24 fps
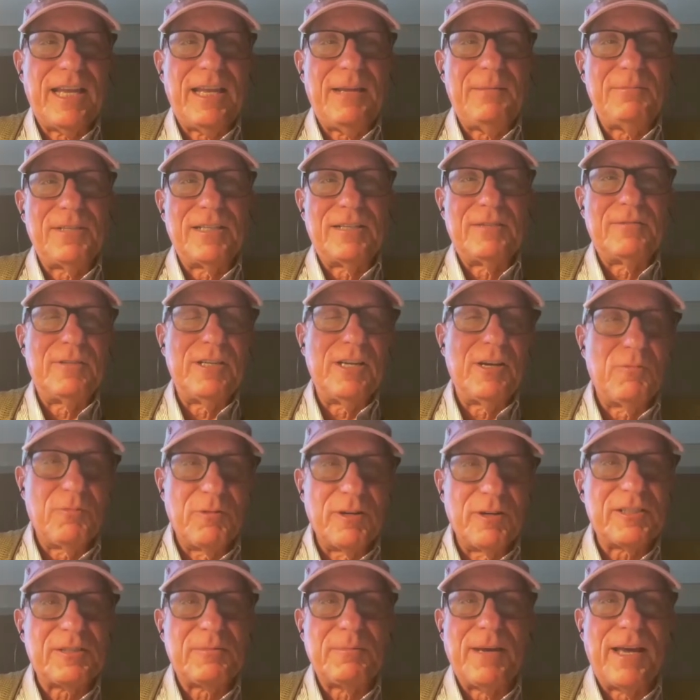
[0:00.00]
aimed at
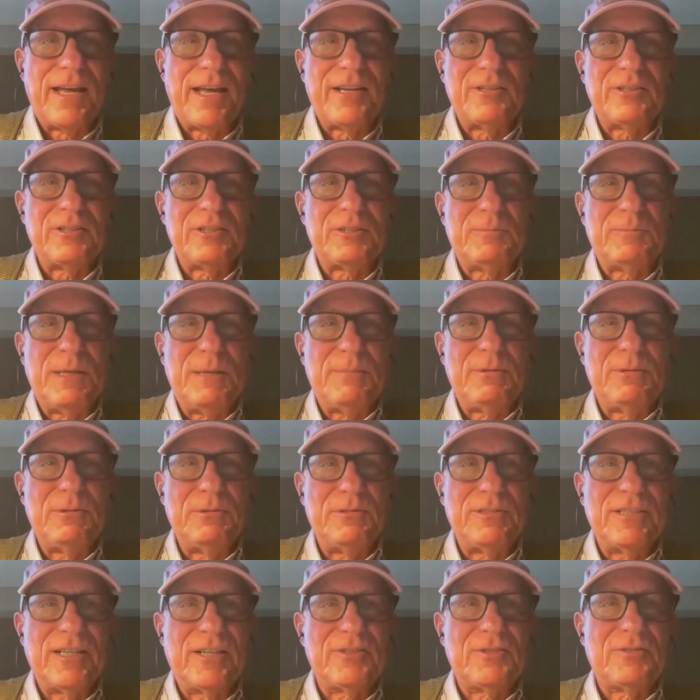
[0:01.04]
risk managers, people
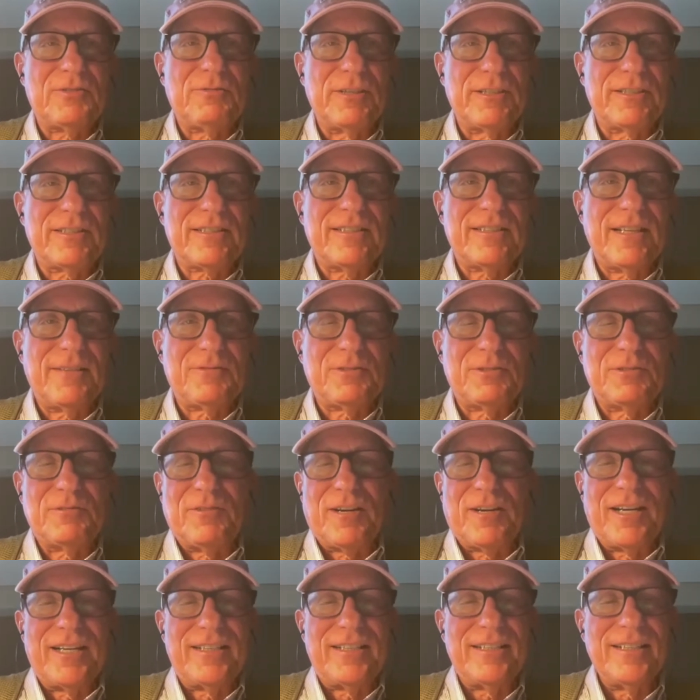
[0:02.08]
who touch risk left and
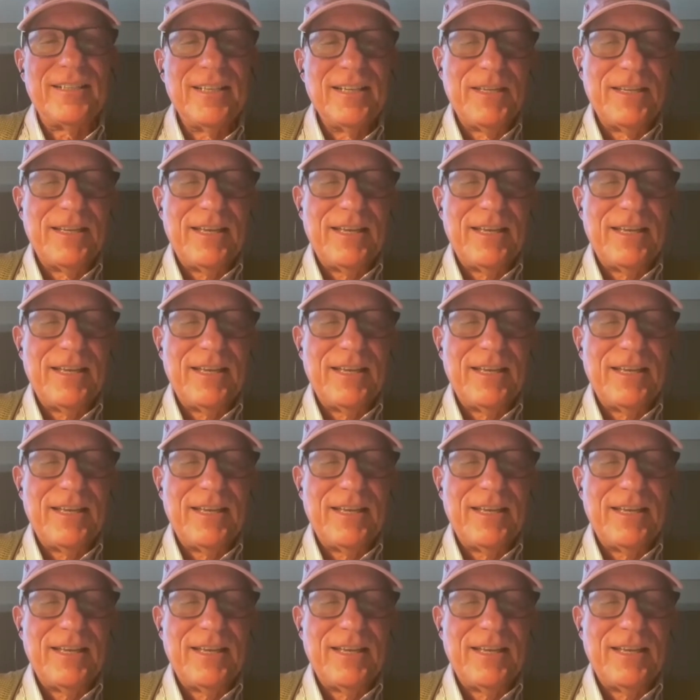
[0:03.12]
right.